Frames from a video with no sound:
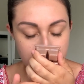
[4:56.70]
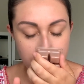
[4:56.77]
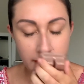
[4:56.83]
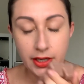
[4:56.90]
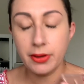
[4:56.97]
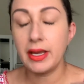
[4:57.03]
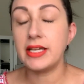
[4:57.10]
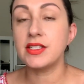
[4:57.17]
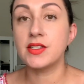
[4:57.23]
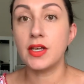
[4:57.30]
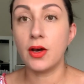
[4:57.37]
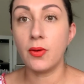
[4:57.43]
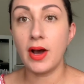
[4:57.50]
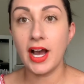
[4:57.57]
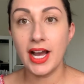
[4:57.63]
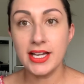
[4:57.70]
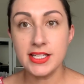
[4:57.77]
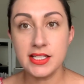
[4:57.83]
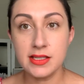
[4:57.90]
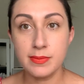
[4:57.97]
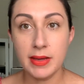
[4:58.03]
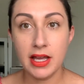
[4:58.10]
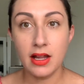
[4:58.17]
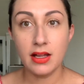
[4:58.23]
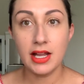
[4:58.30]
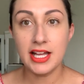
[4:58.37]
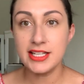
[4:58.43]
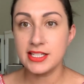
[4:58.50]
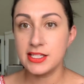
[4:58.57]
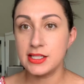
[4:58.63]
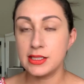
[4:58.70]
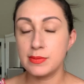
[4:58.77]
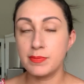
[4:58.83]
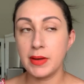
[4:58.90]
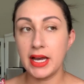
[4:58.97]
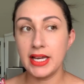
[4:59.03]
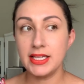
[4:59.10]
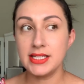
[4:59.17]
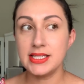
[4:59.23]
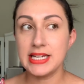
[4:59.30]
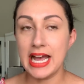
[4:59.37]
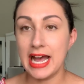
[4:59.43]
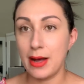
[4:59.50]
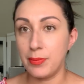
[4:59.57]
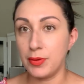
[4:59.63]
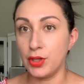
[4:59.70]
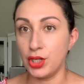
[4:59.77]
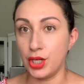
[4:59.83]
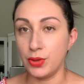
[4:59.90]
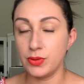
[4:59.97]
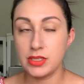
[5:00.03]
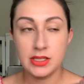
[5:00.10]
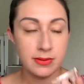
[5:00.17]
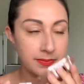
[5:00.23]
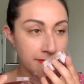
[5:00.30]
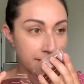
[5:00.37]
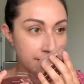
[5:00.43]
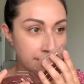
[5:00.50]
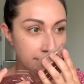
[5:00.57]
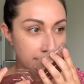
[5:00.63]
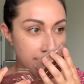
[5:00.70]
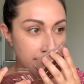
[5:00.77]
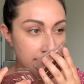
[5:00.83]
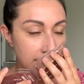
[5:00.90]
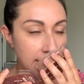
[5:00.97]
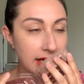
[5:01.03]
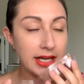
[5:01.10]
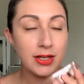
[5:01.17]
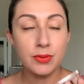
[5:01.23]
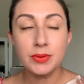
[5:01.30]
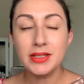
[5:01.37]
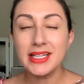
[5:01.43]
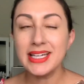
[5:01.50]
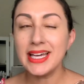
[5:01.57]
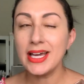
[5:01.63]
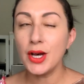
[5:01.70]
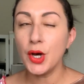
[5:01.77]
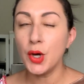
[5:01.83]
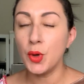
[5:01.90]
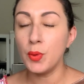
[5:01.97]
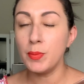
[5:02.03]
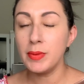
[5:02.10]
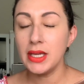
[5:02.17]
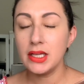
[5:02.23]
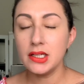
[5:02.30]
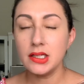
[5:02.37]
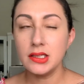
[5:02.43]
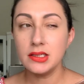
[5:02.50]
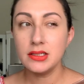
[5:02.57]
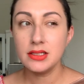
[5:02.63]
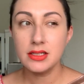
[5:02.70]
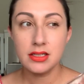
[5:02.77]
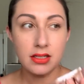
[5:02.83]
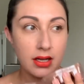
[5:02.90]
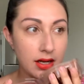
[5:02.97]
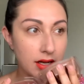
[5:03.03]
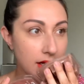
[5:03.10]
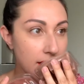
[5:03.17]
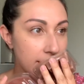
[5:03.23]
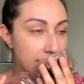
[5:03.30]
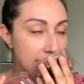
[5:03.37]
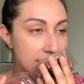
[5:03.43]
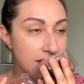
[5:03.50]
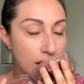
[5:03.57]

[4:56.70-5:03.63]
Okay, so I smell a spiced apple note. I don't really get oatmeal on this on